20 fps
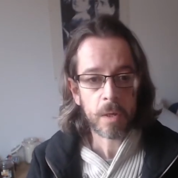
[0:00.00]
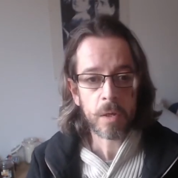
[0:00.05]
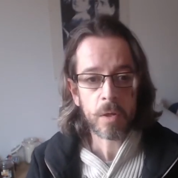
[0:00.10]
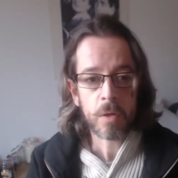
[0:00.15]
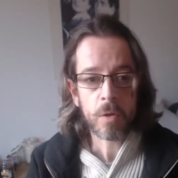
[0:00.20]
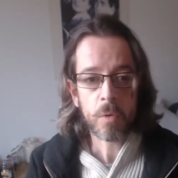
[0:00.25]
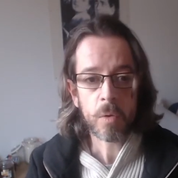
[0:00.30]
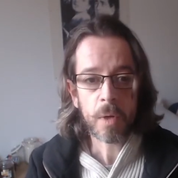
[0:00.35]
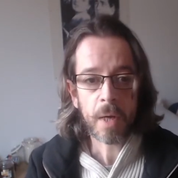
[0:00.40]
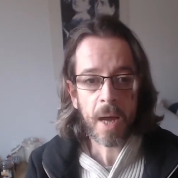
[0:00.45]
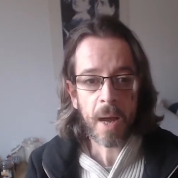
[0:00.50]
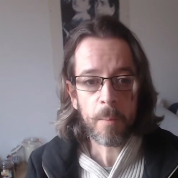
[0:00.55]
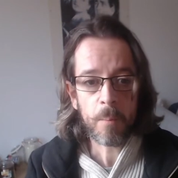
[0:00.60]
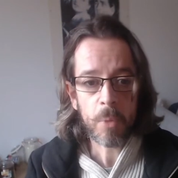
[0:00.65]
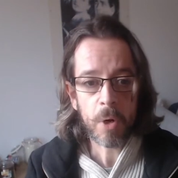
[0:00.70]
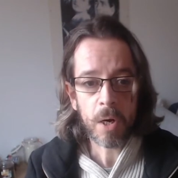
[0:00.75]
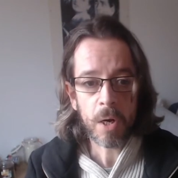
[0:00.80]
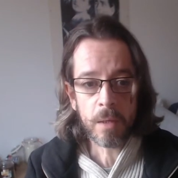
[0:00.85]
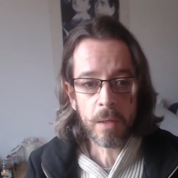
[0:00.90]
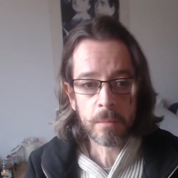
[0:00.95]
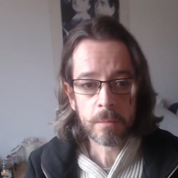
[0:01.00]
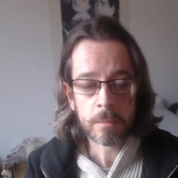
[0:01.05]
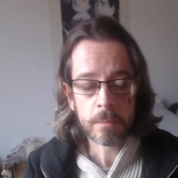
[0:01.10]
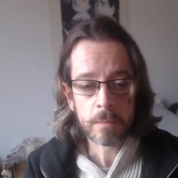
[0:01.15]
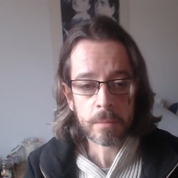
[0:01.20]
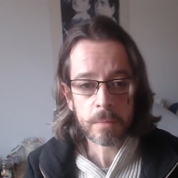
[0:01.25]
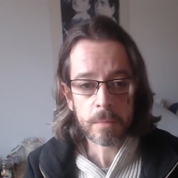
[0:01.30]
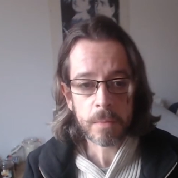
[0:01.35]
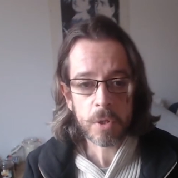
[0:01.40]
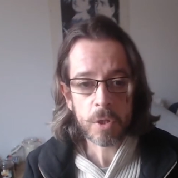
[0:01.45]
Your camera
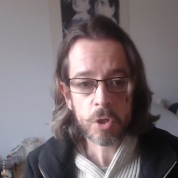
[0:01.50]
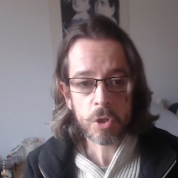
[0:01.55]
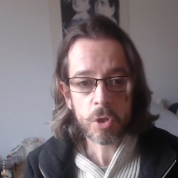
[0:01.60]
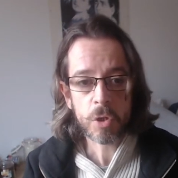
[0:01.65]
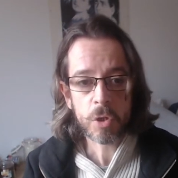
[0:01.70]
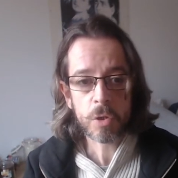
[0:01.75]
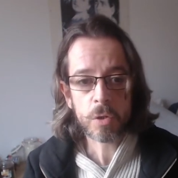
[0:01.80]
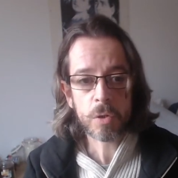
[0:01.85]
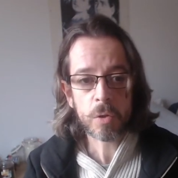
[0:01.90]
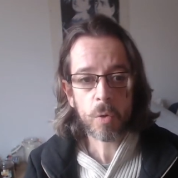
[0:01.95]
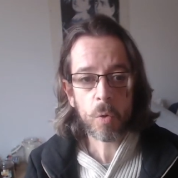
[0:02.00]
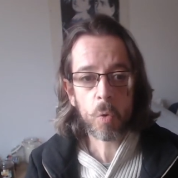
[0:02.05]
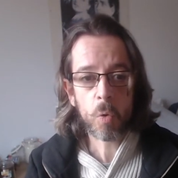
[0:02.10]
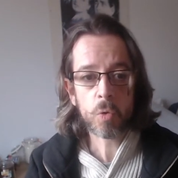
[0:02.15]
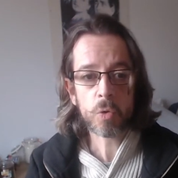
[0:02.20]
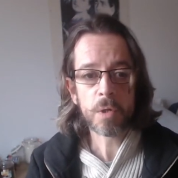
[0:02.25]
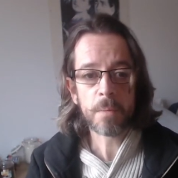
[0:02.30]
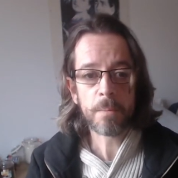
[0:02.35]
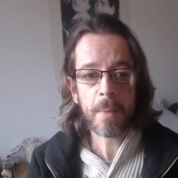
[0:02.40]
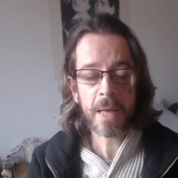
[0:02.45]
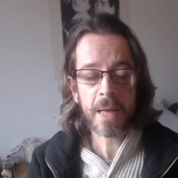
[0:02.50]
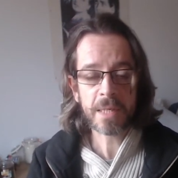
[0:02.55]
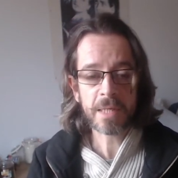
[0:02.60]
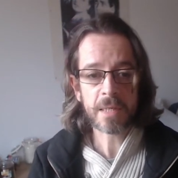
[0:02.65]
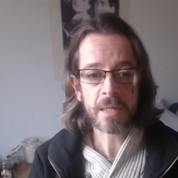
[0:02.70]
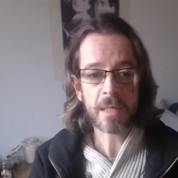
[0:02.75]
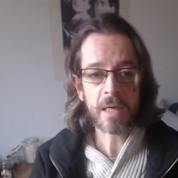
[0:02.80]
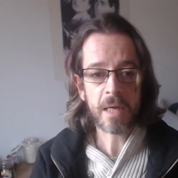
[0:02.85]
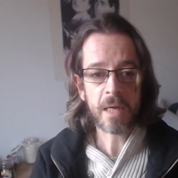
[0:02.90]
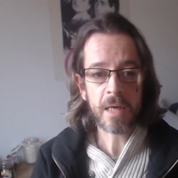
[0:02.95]
should
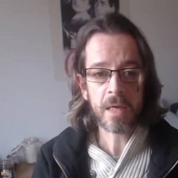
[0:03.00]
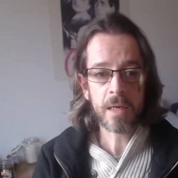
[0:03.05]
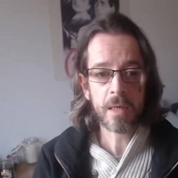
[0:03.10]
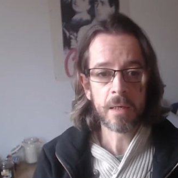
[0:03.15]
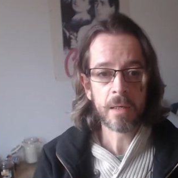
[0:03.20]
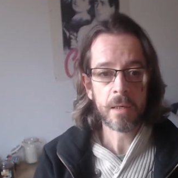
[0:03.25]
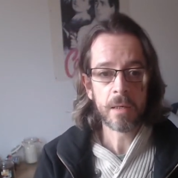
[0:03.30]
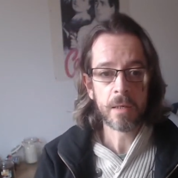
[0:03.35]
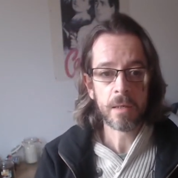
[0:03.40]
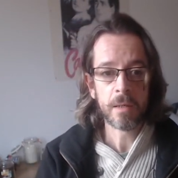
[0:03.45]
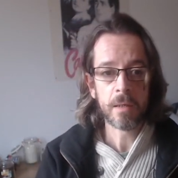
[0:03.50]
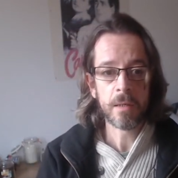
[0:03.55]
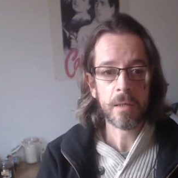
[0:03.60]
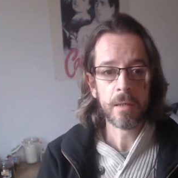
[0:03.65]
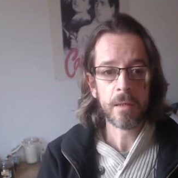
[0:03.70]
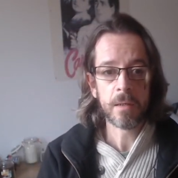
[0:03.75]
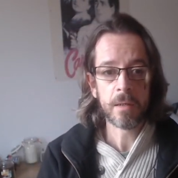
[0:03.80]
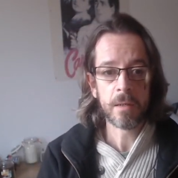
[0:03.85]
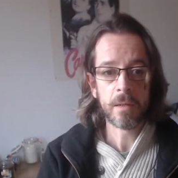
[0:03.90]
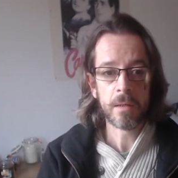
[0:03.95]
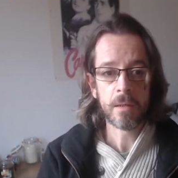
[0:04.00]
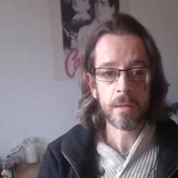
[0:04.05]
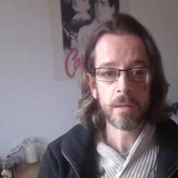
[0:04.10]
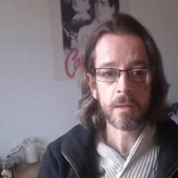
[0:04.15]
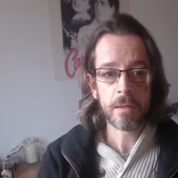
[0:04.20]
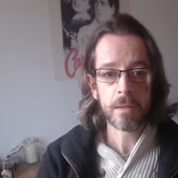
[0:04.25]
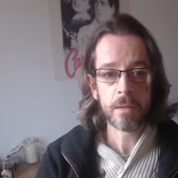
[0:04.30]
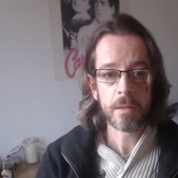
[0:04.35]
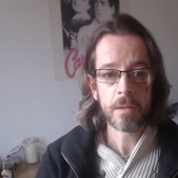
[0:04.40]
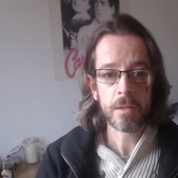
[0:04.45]
automatically
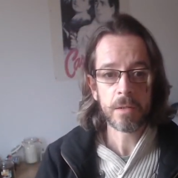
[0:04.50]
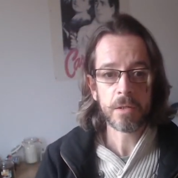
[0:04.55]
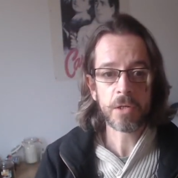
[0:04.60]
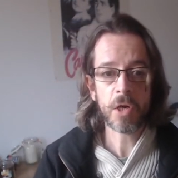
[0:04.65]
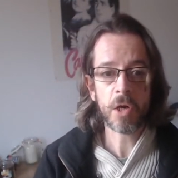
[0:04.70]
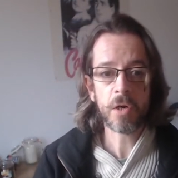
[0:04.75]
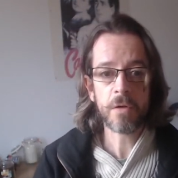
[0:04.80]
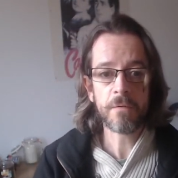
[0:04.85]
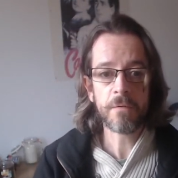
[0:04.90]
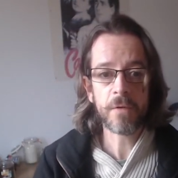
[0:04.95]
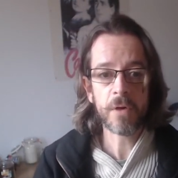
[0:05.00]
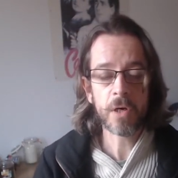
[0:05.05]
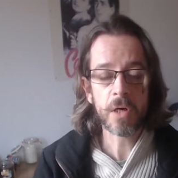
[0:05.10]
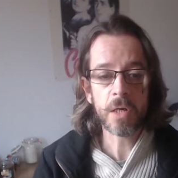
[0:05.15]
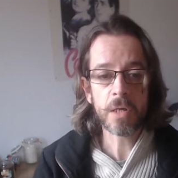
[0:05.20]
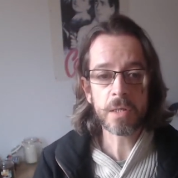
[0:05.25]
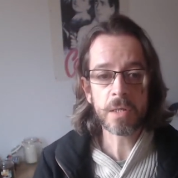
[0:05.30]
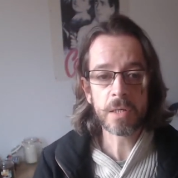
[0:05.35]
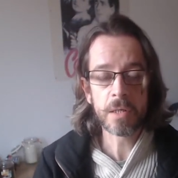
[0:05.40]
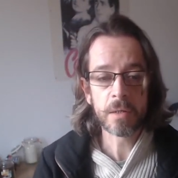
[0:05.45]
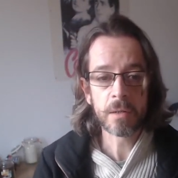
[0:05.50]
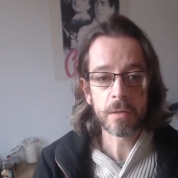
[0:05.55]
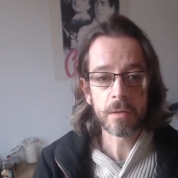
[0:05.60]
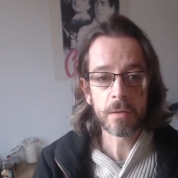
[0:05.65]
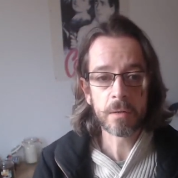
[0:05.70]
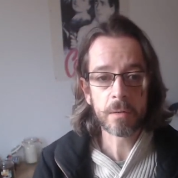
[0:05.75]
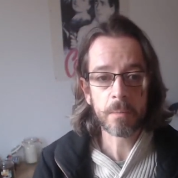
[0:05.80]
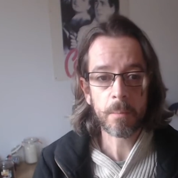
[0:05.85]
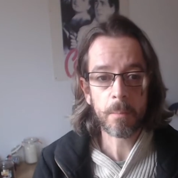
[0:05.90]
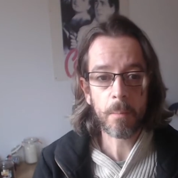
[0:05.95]
divert
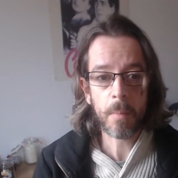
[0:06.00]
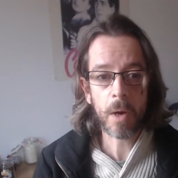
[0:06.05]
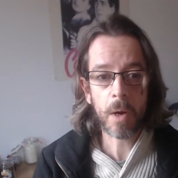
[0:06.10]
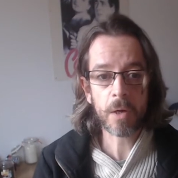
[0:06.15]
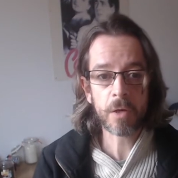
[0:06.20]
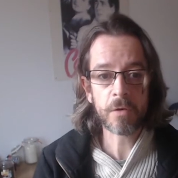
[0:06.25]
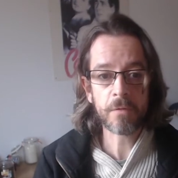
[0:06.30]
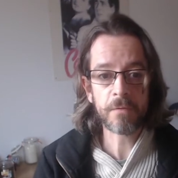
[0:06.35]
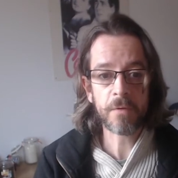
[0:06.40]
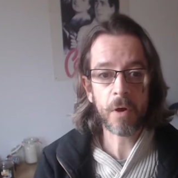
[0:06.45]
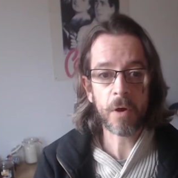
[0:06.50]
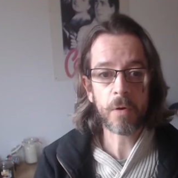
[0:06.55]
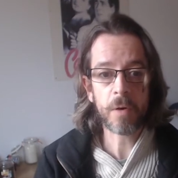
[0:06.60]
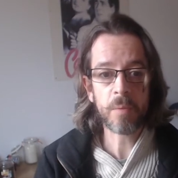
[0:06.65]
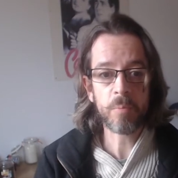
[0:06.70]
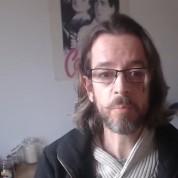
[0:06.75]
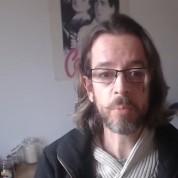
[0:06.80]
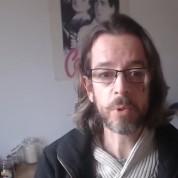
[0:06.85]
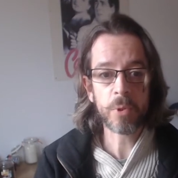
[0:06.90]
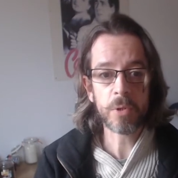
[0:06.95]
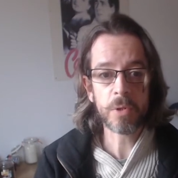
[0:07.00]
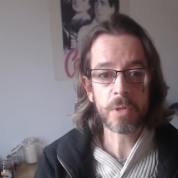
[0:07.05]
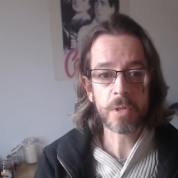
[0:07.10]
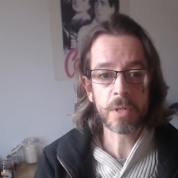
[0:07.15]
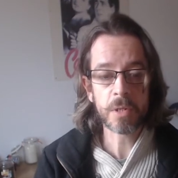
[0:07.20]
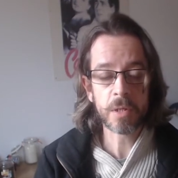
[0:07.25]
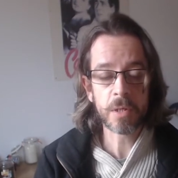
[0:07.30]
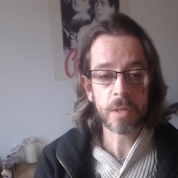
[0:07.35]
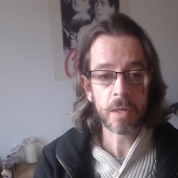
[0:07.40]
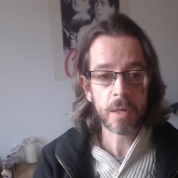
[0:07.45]
microphone input
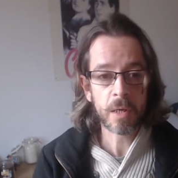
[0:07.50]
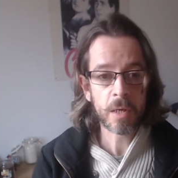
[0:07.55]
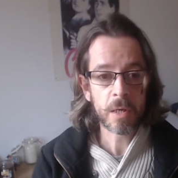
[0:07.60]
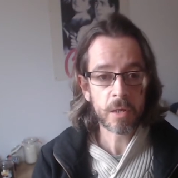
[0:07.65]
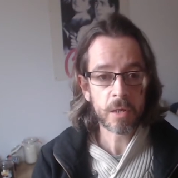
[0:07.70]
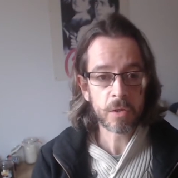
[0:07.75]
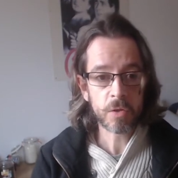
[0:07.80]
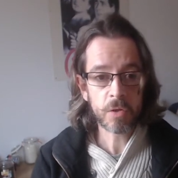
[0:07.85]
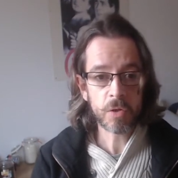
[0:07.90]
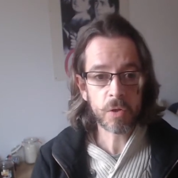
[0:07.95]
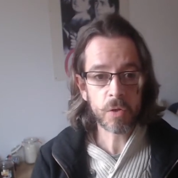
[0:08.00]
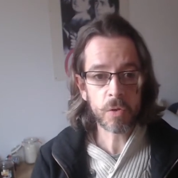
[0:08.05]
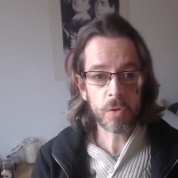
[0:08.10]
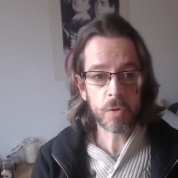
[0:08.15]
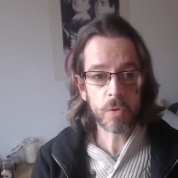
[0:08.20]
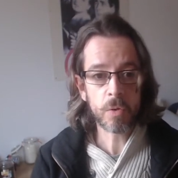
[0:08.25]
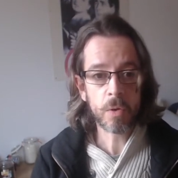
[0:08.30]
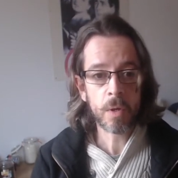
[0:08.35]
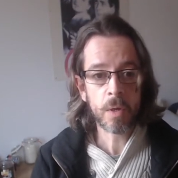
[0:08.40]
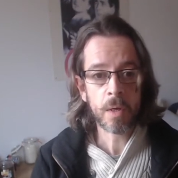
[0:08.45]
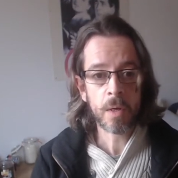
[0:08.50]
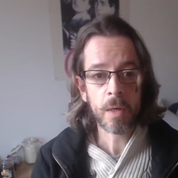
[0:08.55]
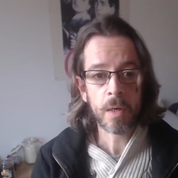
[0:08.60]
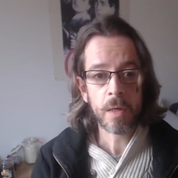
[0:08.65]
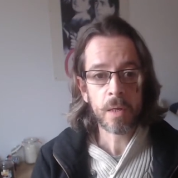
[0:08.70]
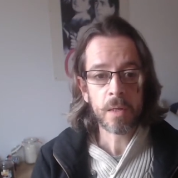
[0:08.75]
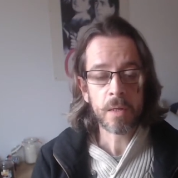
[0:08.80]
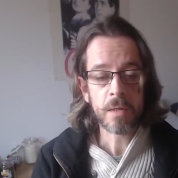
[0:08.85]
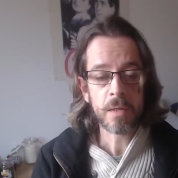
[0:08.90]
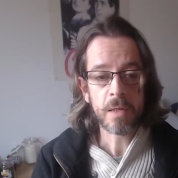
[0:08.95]
to
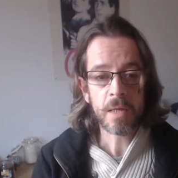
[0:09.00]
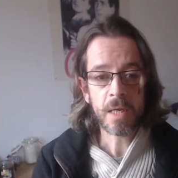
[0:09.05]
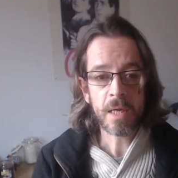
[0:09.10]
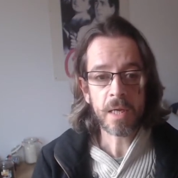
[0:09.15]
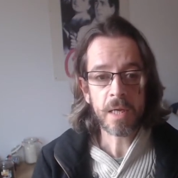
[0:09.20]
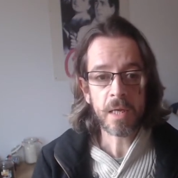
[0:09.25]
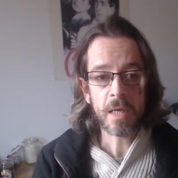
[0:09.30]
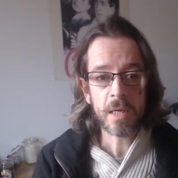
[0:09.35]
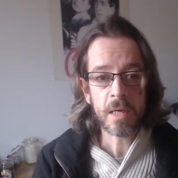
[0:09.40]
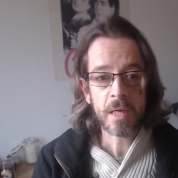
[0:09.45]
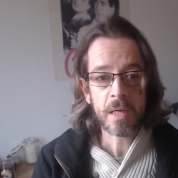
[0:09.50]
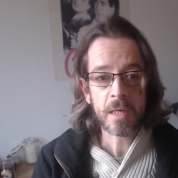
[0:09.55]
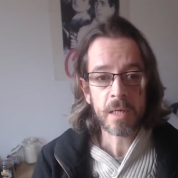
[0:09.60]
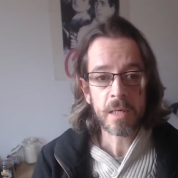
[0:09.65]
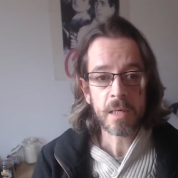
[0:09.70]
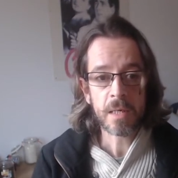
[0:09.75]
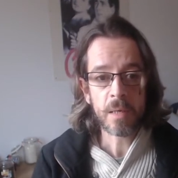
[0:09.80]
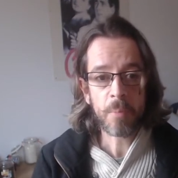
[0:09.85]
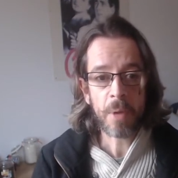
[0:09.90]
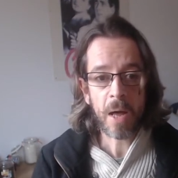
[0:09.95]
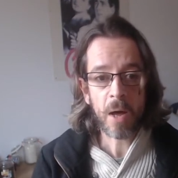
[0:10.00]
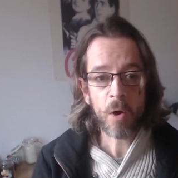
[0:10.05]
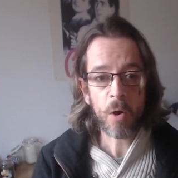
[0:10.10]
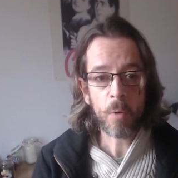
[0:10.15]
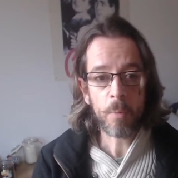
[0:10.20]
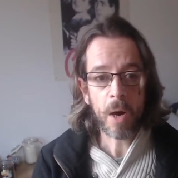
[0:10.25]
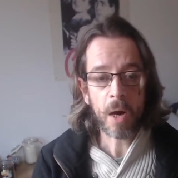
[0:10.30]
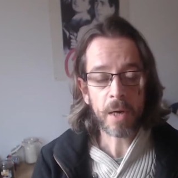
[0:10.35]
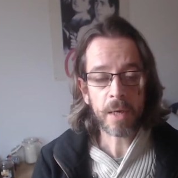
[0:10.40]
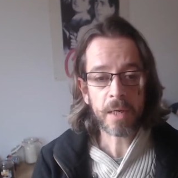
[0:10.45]
the lapel
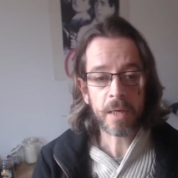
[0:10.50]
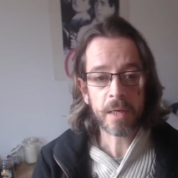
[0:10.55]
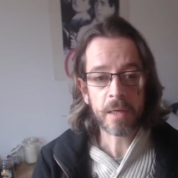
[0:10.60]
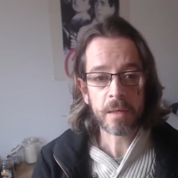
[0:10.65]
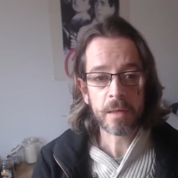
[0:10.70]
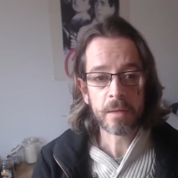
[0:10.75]
mic,